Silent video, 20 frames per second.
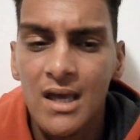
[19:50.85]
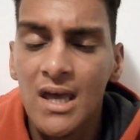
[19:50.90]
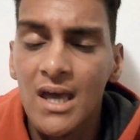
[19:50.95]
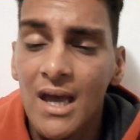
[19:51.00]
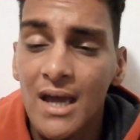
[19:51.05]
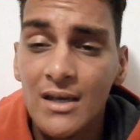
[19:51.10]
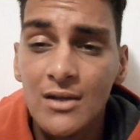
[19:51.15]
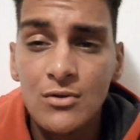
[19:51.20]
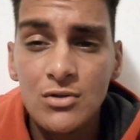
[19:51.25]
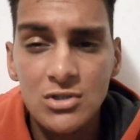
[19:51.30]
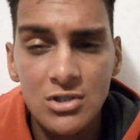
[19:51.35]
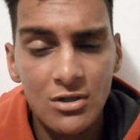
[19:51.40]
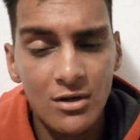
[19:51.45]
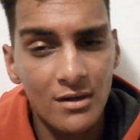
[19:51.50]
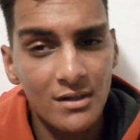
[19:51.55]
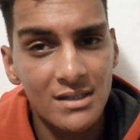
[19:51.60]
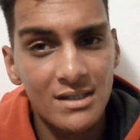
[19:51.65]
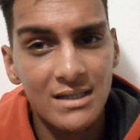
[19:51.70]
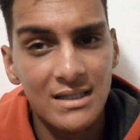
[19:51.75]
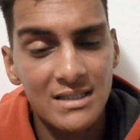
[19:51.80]
And also got
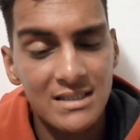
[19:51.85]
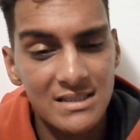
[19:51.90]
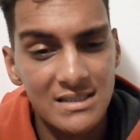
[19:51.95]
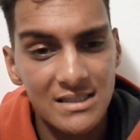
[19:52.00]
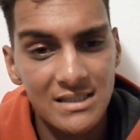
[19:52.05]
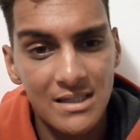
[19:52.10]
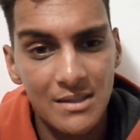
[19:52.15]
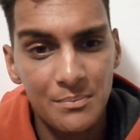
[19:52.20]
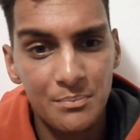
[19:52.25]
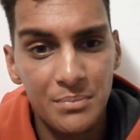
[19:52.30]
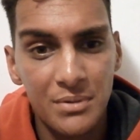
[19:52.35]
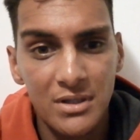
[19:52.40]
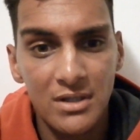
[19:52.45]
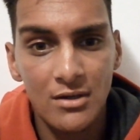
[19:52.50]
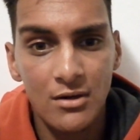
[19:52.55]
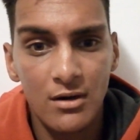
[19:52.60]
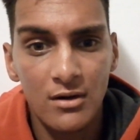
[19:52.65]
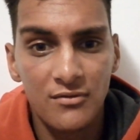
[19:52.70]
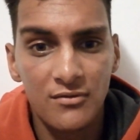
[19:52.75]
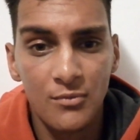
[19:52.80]
actually a pair
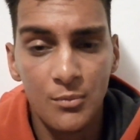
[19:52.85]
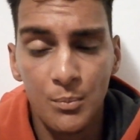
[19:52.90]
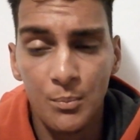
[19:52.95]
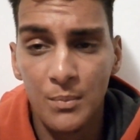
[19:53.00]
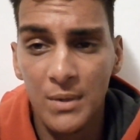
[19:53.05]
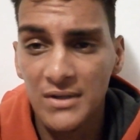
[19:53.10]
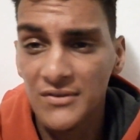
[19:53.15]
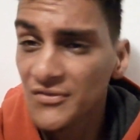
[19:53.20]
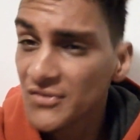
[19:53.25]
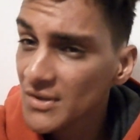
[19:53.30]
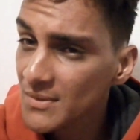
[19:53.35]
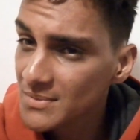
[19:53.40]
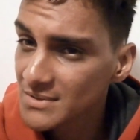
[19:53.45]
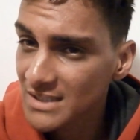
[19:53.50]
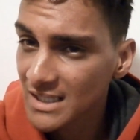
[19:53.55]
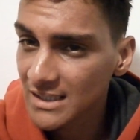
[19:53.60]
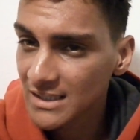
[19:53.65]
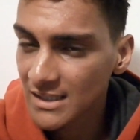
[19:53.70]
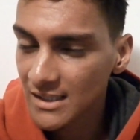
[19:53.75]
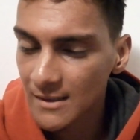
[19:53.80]
of mud flaps
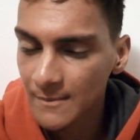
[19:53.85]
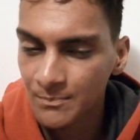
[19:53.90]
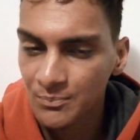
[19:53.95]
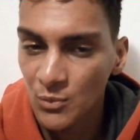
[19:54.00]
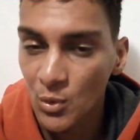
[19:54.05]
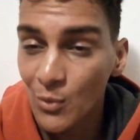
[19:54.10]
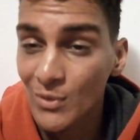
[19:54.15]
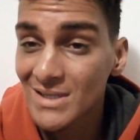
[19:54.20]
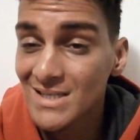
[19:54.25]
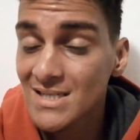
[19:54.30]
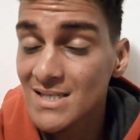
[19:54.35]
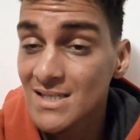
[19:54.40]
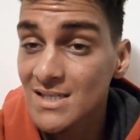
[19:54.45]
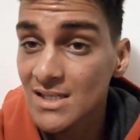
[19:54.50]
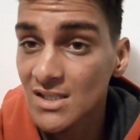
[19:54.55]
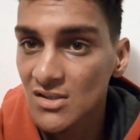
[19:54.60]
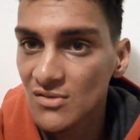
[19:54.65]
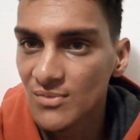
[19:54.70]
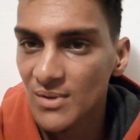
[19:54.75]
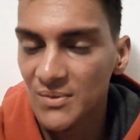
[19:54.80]
right there, or a
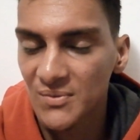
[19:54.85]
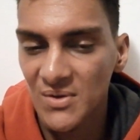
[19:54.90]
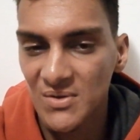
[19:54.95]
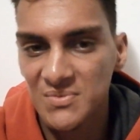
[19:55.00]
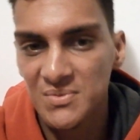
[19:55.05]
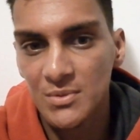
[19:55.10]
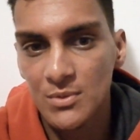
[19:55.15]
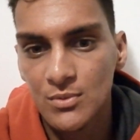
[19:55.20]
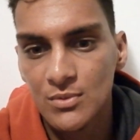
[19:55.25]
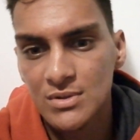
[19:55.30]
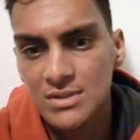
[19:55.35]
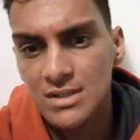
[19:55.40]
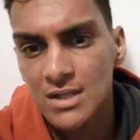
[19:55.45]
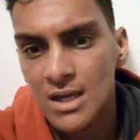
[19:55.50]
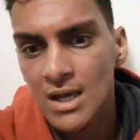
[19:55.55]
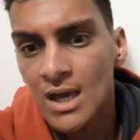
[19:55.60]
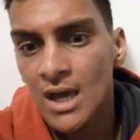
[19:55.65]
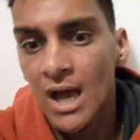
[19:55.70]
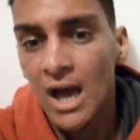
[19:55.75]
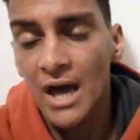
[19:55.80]
set of mud flaps, because
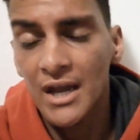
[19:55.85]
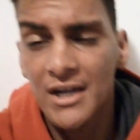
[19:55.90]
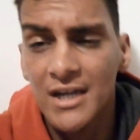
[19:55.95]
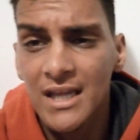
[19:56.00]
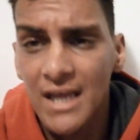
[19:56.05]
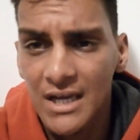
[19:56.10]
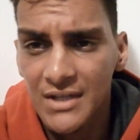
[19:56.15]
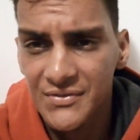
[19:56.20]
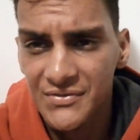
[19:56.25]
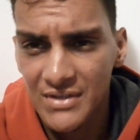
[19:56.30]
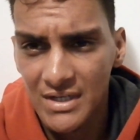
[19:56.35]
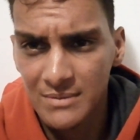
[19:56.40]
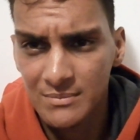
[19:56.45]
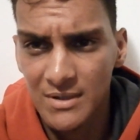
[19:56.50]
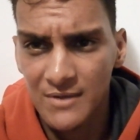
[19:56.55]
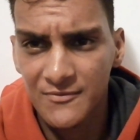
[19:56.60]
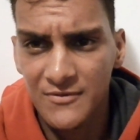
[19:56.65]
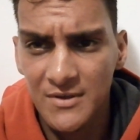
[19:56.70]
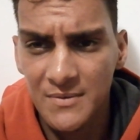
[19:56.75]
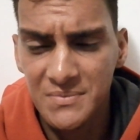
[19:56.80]
I already had front
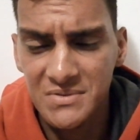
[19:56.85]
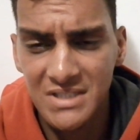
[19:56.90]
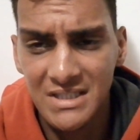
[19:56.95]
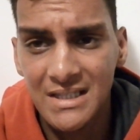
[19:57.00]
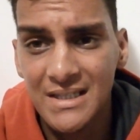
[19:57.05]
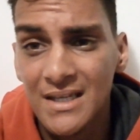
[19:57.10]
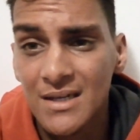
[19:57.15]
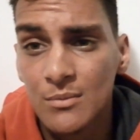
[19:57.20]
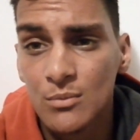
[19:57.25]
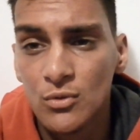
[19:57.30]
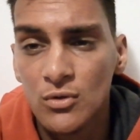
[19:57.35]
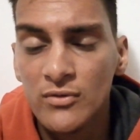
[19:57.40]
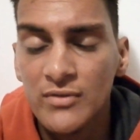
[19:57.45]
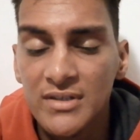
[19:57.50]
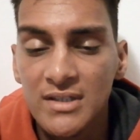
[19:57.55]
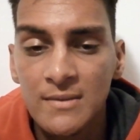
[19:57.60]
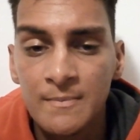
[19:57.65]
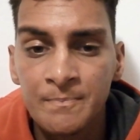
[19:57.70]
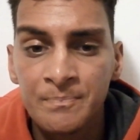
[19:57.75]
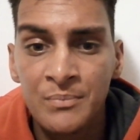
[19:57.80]
mud flaps, then I removed
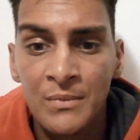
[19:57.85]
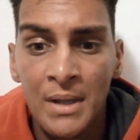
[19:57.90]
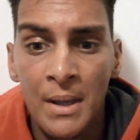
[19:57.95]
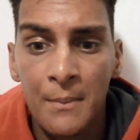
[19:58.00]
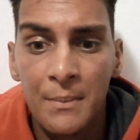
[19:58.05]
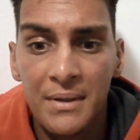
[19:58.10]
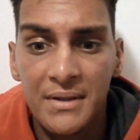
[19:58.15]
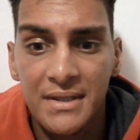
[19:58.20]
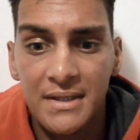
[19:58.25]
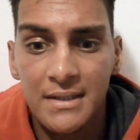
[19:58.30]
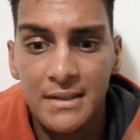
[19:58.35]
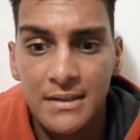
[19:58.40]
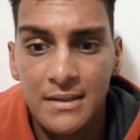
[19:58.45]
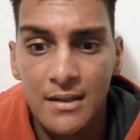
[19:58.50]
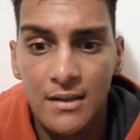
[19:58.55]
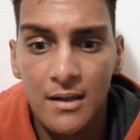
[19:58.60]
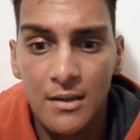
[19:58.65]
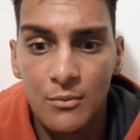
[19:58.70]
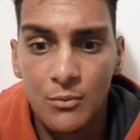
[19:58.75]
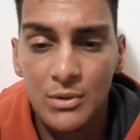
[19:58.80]
it. But then
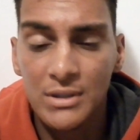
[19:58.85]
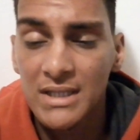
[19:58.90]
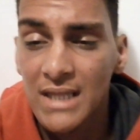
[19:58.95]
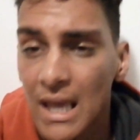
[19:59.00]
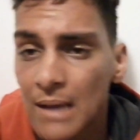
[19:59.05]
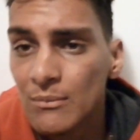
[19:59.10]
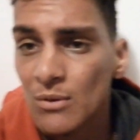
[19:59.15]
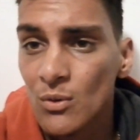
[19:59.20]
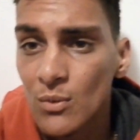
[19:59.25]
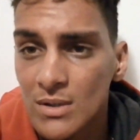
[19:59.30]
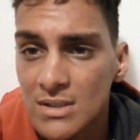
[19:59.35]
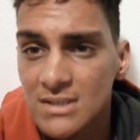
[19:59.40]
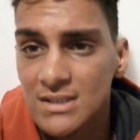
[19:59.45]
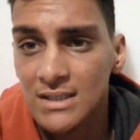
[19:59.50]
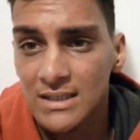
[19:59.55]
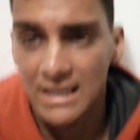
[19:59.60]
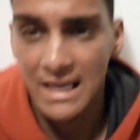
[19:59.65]
when Cammy was here, he